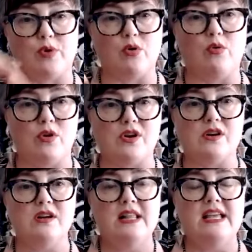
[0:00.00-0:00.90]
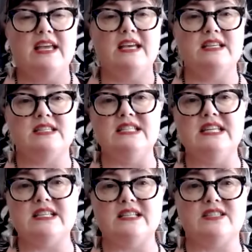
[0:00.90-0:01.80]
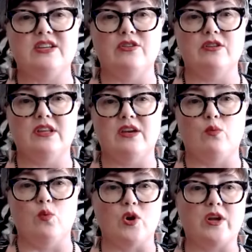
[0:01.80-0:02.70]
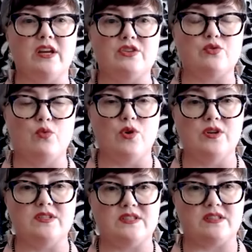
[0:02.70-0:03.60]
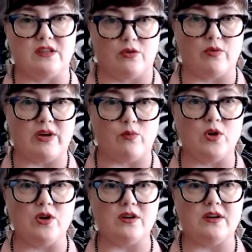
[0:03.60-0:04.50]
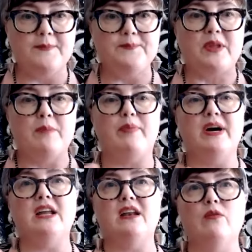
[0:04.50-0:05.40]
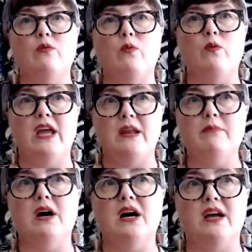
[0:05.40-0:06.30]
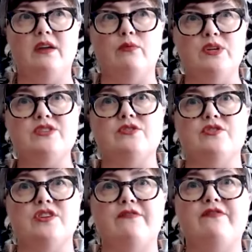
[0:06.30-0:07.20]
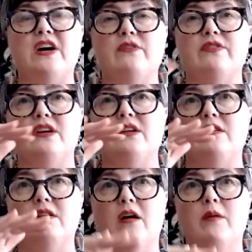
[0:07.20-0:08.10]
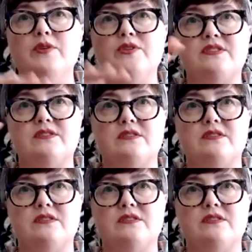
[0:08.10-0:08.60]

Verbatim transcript: or order is necessarily working towards the great work. But in my research, I found that almost